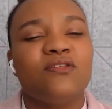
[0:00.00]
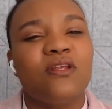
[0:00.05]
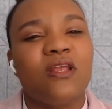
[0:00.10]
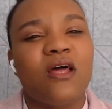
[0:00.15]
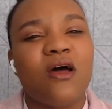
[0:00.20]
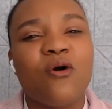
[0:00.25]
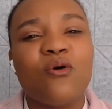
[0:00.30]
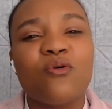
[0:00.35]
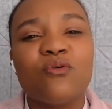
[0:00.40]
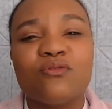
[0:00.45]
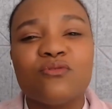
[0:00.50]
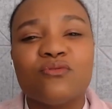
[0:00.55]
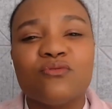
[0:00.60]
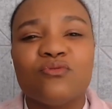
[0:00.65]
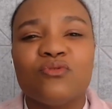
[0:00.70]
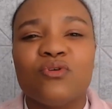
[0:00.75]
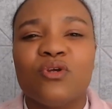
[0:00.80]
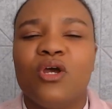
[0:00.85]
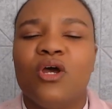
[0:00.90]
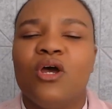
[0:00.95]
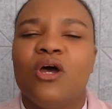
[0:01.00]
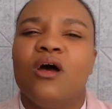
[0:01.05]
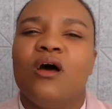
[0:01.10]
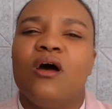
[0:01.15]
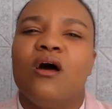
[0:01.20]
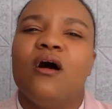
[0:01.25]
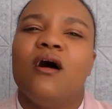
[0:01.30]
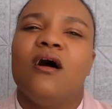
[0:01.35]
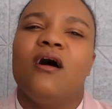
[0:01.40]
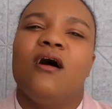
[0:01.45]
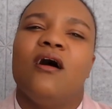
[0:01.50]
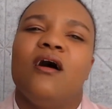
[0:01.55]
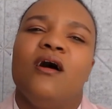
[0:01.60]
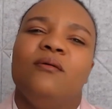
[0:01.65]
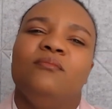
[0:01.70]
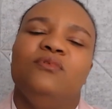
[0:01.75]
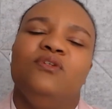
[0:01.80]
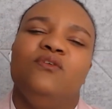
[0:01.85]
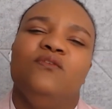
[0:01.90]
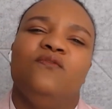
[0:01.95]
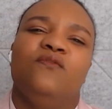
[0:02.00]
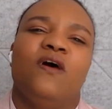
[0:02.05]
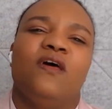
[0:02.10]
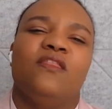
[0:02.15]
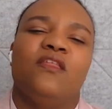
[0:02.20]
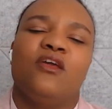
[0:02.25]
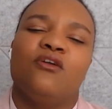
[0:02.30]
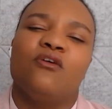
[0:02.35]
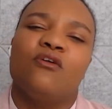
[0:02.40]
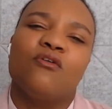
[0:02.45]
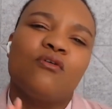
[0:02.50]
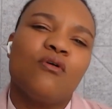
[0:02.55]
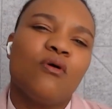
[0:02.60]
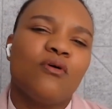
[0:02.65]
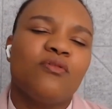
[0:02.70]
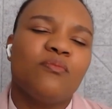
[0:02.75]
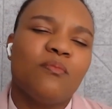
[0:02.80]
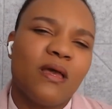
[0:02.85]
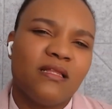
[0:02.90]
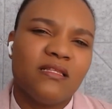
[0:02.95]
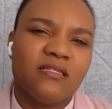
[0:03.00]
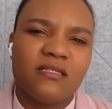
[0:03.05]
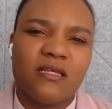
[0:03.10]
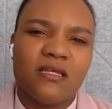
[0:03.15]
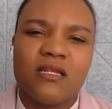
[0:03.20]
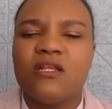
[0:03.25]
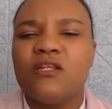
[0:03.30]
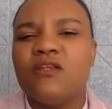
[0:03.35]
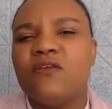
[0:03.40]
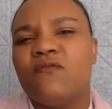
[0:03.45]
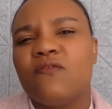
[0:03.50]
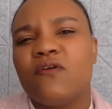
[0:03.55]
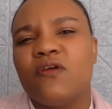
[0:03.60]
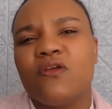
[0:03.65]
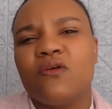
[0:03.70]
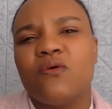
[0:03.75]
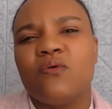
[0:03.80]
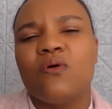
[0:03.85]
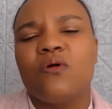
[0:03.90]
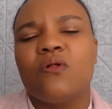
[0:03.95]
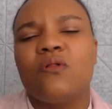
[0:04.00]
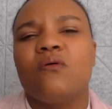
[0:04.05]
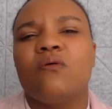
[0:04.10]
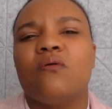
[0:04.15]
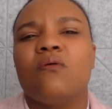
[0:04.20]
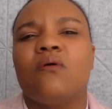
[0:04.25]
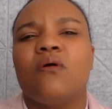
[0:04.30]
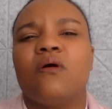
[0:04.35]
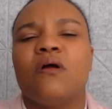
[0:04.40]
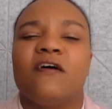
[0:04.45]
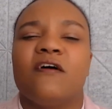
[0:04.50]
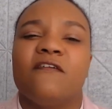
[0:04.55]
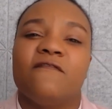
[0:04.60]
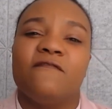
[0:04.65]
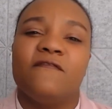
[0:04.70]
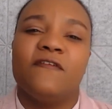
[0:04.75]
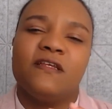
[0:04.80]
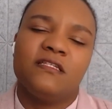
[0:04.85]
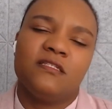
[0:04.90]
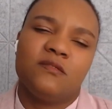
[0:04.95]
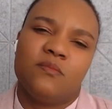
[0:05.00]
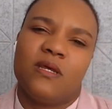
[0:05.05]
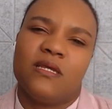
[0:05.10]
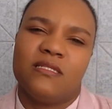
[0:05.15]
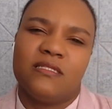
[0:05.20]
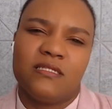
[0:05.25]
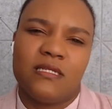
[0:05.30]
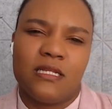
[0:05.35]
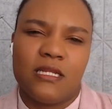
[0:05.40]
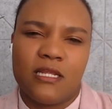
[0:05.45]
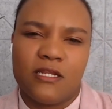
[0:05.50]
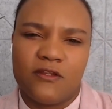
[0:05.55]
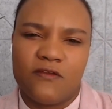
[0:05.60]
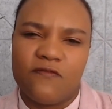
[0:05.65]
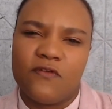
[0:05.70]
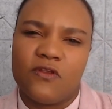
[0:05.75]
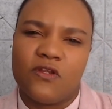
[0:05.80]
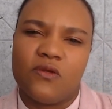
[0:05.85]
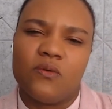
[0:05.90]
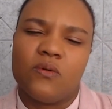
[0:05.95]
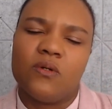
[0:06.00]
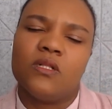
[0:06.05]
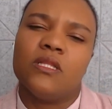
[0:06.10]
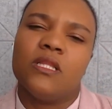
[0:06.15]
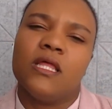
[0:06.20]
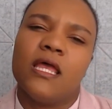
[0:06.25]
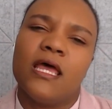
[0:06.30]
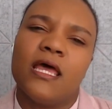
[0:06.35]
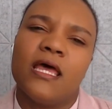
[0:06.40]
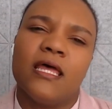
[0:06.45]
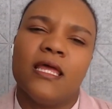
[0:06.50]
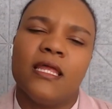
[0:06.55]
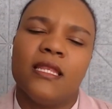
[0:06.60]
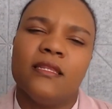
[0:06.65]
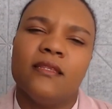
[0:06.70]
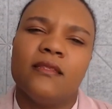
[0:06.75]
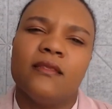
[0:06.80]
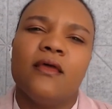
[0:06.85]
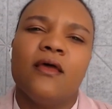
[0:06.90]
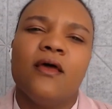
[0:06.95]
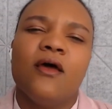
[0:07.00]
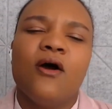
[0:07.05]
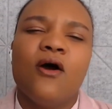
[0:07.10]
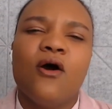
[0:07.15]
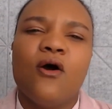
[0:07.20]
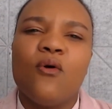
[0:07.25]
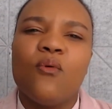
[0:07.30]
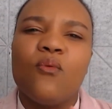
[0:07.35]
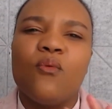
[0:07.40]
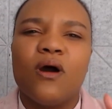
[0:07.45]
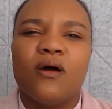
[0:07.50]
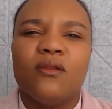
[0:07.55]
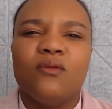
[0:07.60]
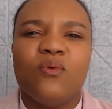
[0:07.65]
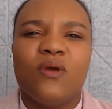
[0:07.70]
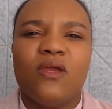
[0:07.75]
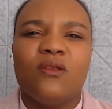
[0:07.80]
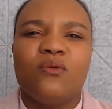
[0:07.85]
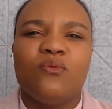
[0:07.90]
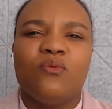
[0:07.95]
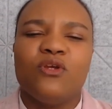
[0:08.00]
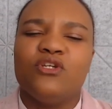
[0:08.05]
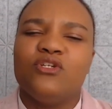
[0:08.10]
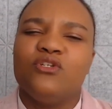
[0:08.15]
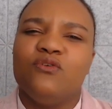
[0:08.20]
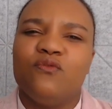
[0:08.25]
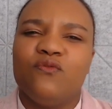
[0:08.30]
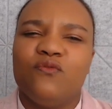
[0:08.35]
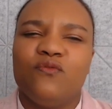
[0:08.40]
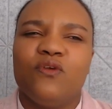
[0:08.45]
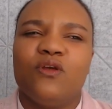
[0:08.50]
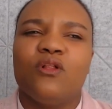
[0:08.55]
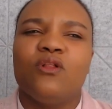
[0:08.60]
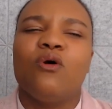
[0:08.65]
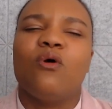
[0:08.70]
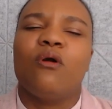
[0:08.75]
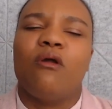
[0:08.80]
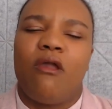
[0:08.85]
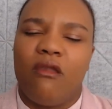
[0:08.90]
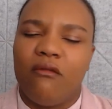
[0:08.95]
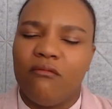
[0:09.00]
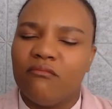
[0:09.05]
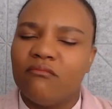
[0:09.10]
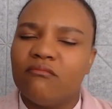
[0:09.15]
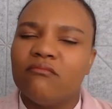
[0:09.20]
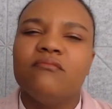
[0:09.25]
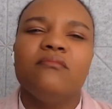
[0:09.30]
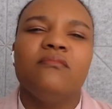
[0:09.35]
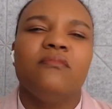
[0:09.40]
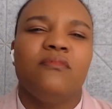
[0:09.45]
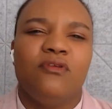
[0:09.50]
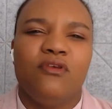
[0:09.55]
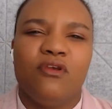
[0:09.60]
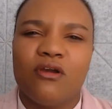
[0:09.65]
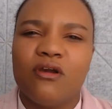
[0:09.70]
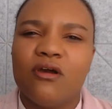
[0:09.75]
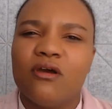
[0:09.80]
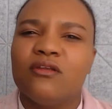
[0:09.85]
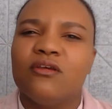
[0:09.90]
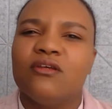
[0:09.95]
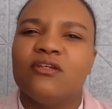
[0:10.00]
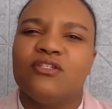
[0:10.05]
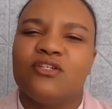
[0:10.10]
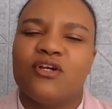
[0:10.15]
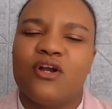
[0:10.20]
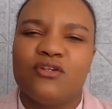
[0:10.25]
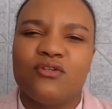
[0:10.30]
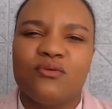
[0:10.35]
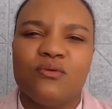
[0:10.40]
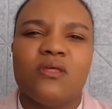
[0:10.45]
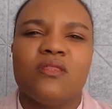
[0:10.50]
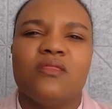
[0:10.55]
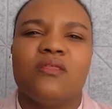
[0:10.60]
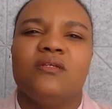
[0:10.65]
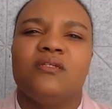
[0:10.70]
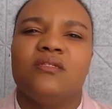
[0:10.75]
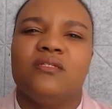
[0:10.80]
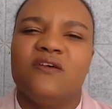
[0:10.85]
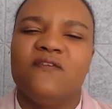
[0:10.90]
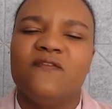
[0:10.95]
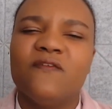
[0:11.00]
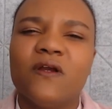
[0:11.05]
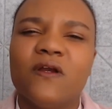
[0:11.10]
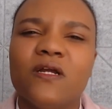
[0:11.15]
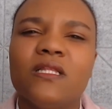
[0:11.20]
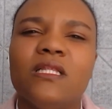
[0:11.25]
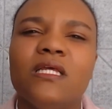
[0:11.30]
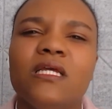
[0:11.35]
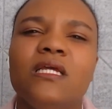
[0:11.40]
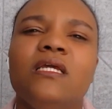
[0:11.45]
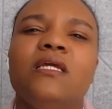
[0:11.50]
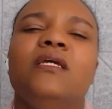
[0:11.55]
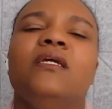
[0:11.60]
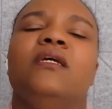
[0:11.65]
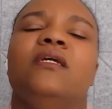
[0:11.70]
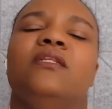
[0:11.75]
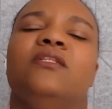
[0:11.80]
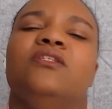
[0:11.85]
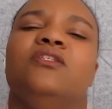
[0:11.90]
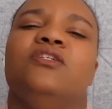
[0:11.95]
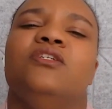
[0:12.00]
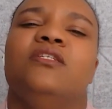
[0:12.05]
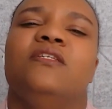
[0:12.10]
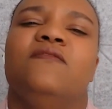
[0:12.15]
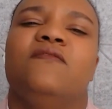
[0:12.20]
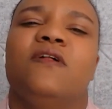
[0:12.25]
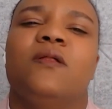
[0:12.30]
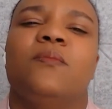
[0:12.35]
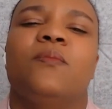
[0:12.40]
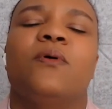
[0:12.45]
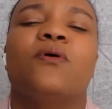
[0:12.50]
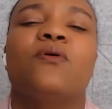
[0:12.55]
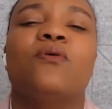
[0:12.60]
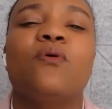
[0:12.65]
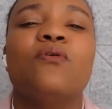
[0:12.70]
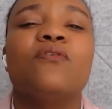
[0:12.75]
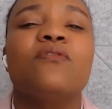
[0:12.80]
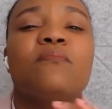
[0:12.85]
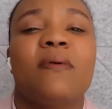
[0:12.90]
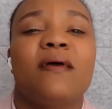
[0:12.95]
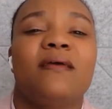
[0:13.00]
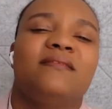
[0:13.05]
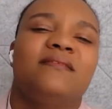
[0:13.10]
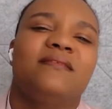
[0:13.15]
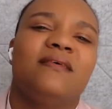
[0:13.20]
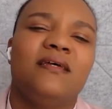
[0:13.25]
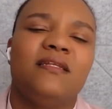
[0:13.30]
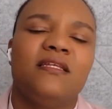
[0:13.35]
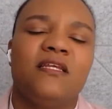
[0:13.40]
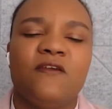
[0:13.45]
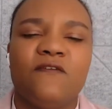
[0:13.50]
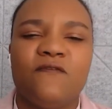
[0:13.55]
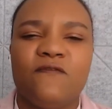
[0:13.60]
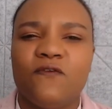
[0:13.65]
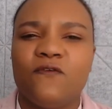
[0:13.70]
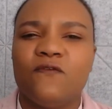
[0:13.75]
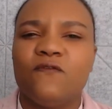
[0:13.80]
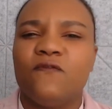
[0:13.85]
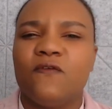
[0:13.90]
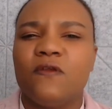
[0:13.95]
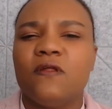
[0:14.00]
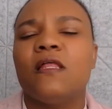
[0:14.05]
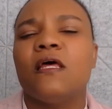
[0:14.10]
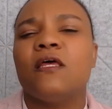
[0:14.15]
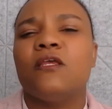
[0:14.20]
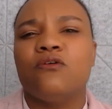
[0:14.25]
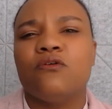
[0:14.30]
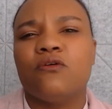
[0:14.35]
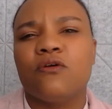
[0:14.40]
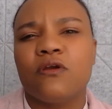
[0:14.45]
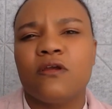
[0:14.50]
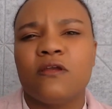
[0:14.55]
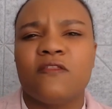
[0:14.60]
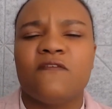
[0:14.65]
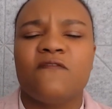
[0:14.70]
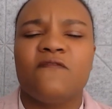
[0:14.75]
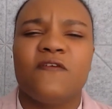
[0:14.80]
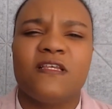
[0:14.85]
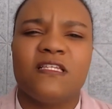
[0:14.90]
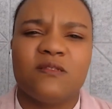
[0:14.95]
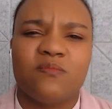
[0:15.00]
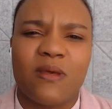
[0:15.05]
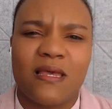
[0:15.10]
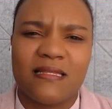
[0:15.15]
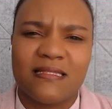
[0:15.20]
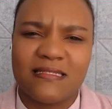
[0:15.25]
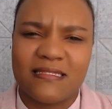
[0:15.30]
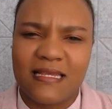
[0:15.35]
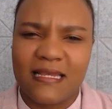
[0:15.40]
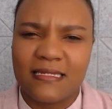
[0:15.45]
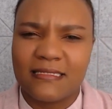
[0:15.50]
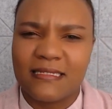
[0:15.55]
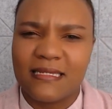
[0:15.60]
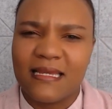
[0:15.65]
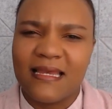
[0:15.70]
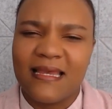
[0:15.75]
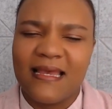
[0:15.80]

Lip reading: stood out. Do you find that you're a growth mindset individual or a fixed mindset individual? And one way in which you feel, okay, you're going to start doing things differently to develop a growth mindset if you feel that you're in a fixed mindset